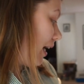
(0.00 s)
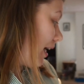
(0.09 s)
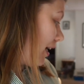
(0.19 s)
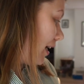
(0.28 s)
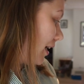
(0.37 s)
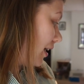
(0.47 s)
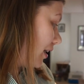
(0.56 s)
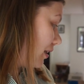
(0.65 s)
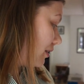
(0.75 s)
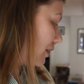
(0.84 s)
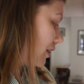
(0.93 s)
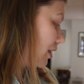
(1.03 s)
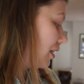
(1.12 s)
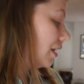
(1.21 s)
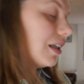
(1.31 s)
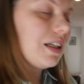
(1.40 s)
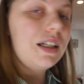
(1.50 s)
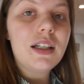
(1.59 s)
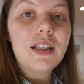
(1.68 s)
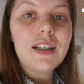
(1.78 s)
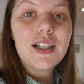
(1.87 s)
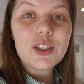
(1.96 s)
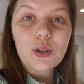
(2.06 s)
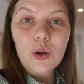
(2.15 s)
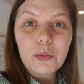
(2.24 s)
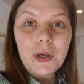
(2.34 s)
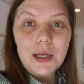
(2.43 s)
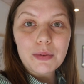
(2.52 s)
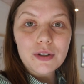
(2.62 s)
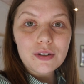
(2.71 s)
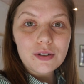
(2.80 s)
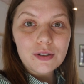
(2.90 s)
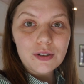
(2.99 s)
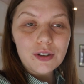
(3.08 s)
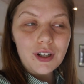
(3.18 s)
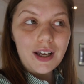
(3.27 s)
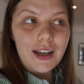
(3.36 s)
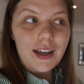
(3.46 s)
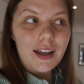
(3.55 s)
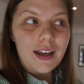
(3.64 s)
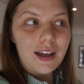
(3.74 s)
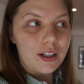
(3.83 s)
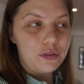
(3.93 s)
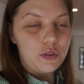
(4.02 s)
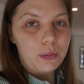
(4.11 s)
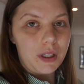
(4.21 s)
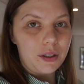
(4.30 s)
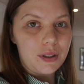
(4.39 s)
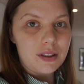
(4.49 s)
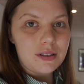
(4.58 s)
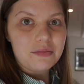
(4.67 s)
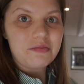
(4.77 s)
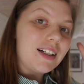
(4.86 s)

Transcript: and it's all paper and a few batteries.